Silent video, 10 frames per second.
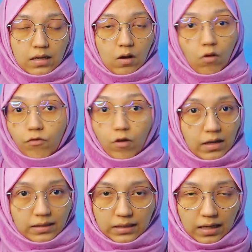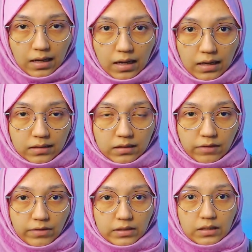or volunteer
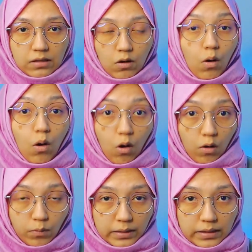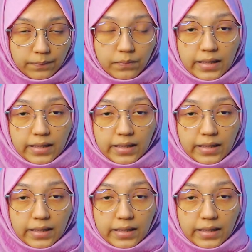activity or hobby.